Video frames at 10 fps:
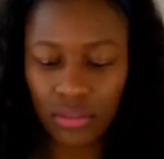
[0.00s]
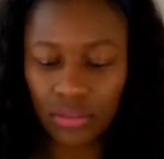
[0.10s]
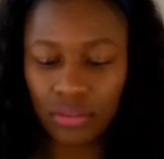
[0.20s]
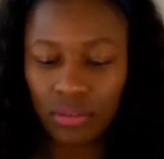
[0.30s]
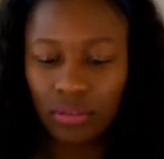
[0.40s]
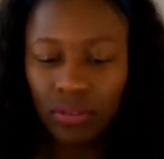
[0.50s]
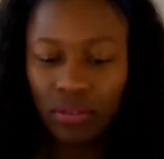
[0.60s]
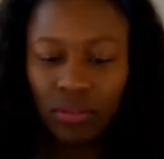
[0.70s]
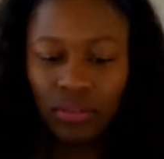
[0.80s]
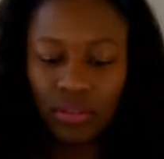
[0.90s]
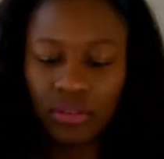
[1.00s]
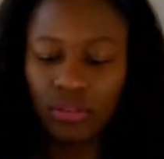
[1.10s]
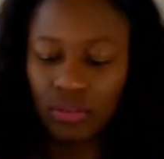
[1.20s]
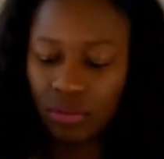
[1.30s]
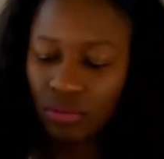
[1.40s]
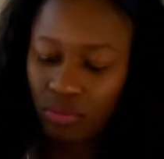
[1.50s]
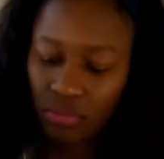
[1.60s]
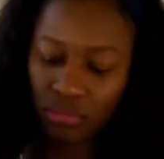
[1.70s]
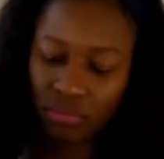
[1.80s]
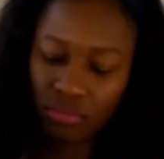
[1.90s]

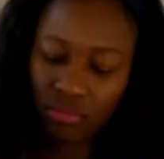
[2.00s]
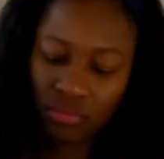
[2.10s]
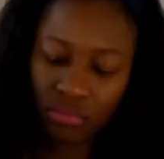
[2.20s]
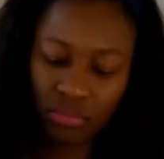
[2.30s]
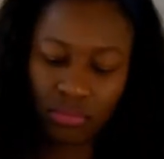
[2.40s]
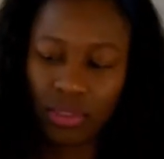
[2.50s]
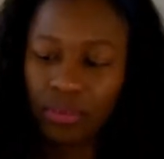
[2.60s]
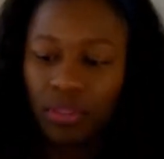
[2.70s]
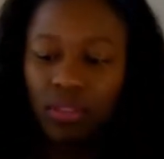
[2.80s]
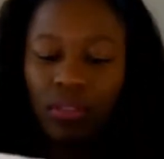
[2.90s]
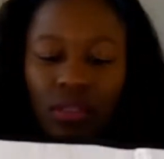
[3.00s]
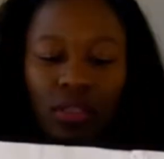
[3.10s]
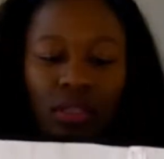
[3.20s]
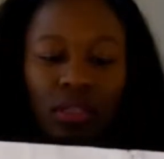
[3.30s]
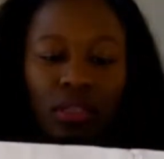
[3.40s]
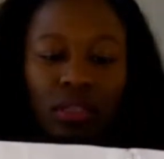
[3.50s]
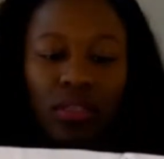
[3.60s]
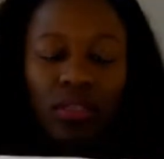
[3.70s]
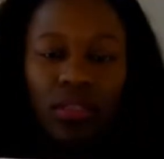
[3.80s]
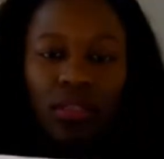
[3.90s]

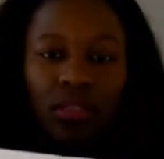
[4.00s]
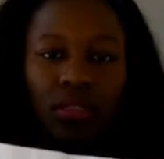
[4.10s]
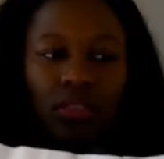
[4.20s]
Nobody speaks.